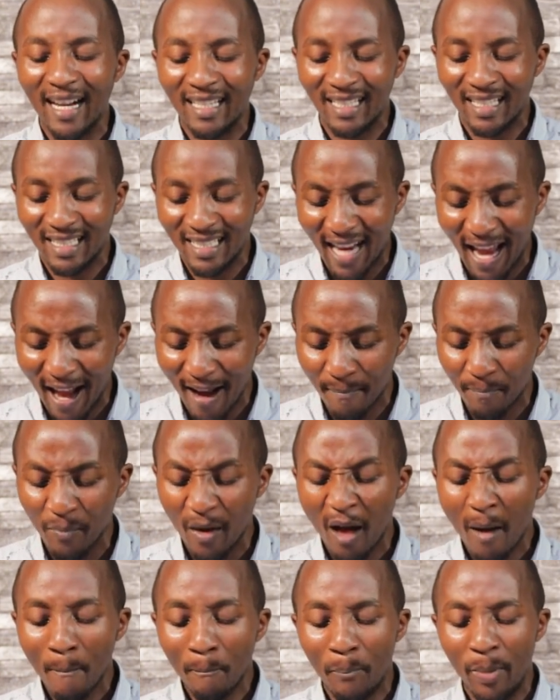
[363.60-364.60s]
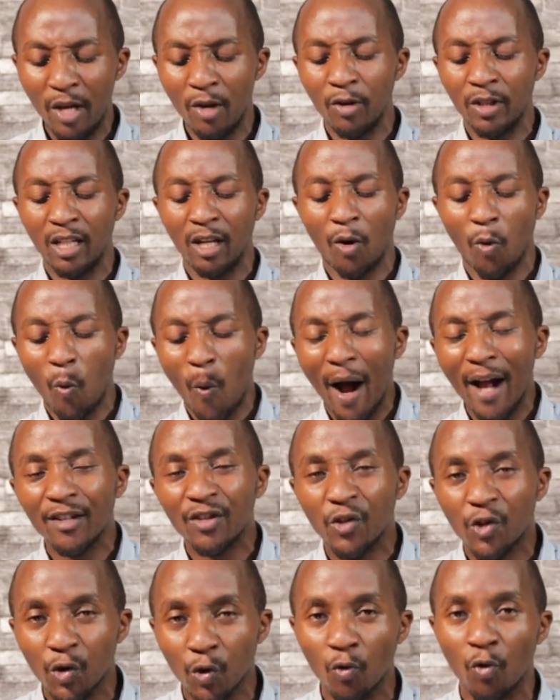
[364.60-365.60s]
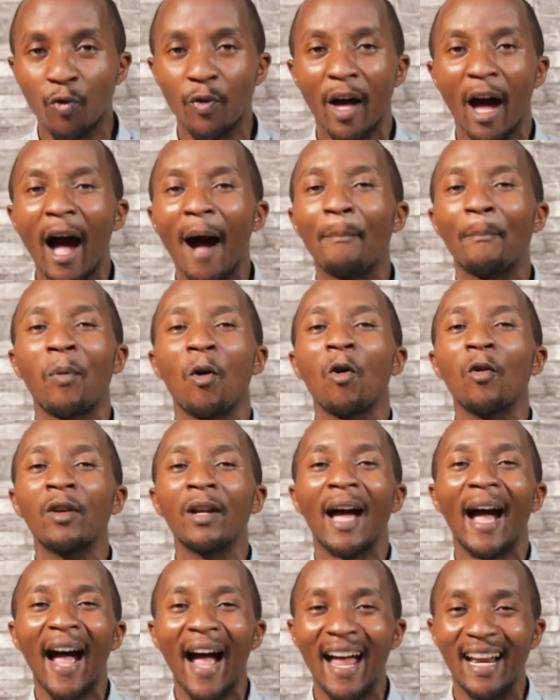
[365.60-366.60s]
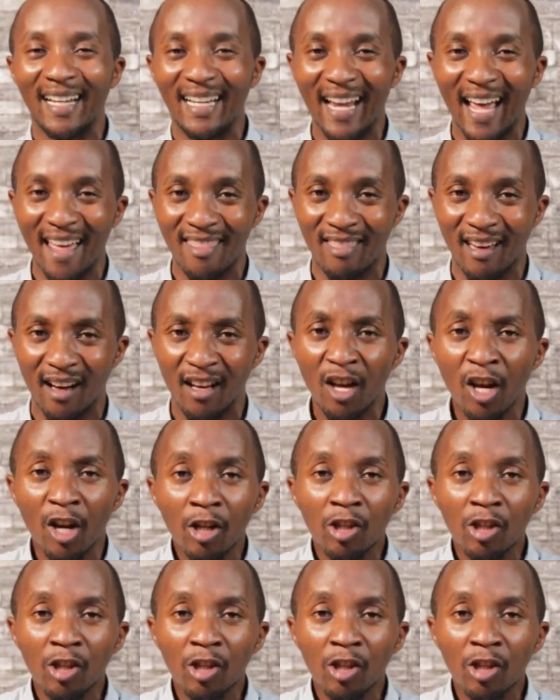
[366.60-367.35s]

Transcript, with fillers: at a time, building one truth upon another.